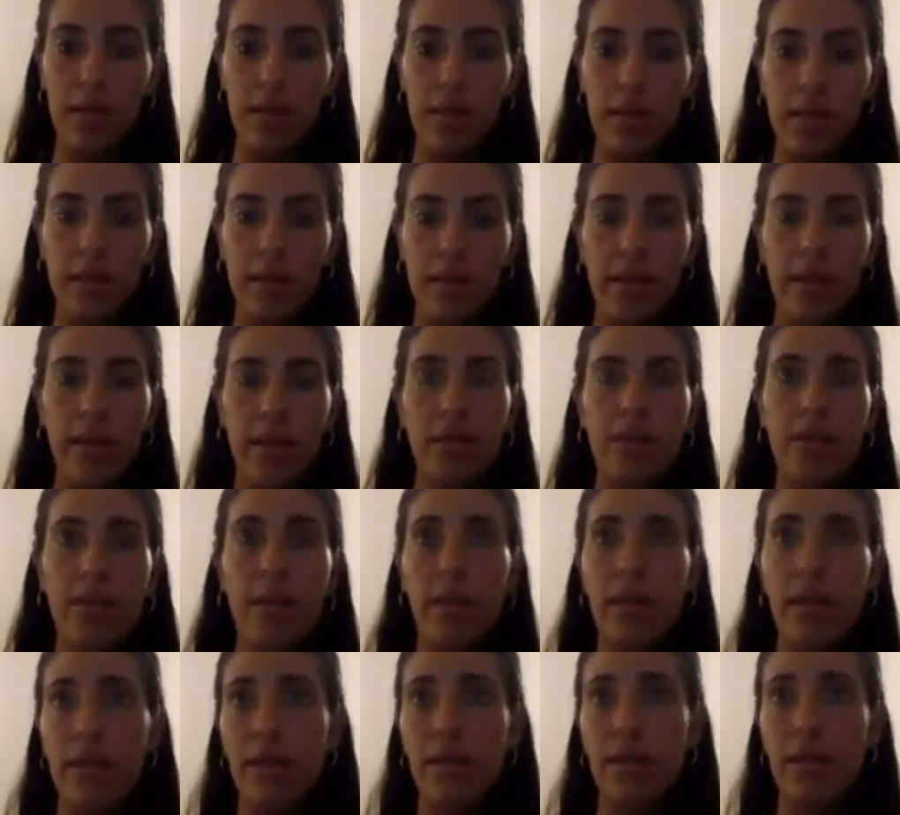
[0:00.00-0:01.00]
Great.
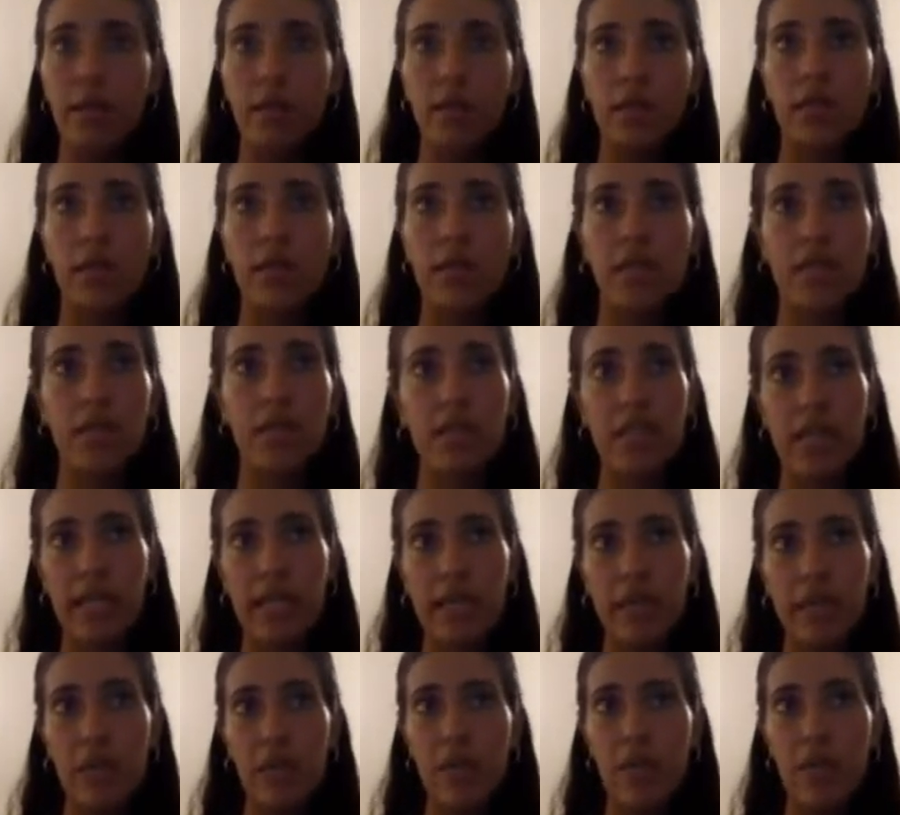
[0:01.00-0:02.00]
Yeah, that's
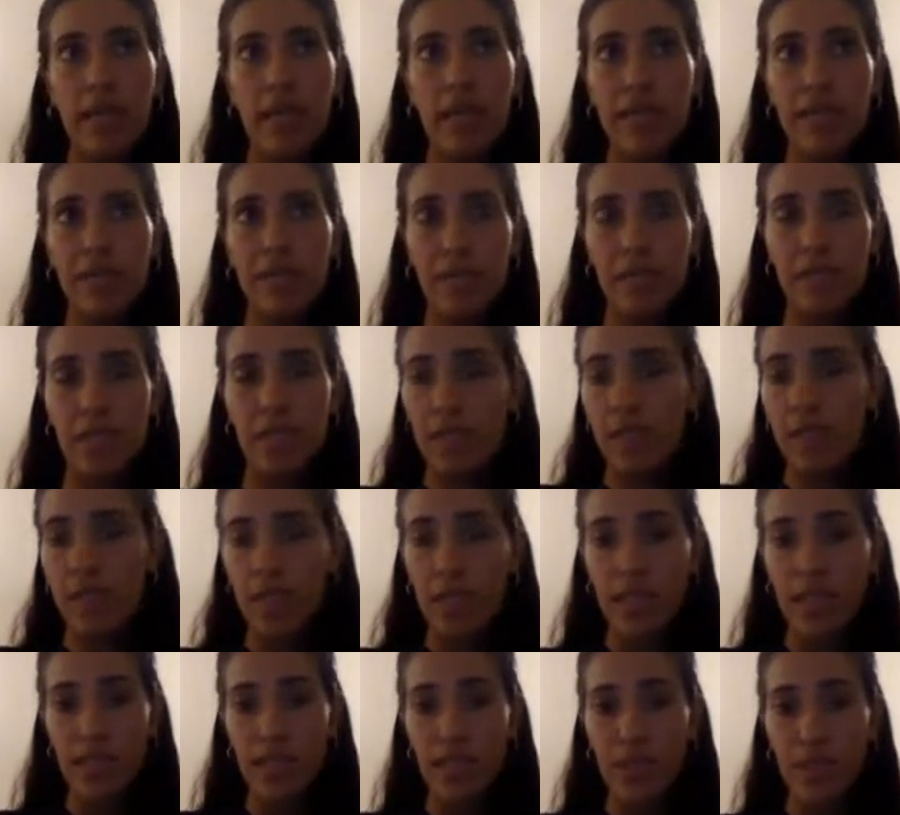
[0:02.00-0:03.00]
exactly what MYNDLIFT is
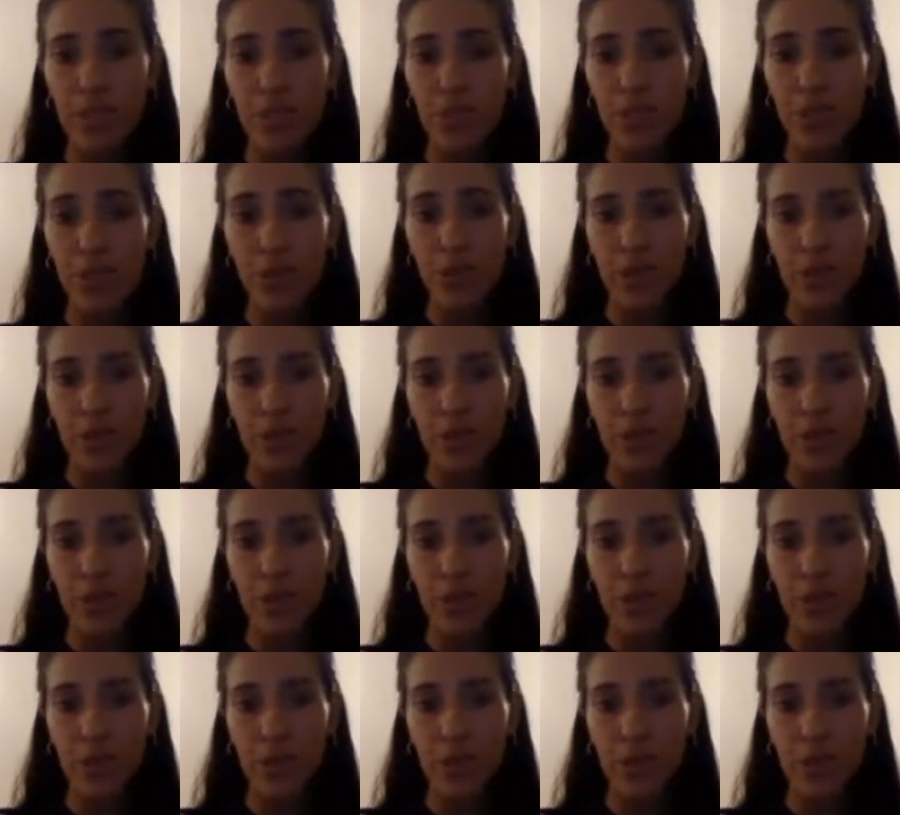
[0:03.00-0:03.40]
designed to do.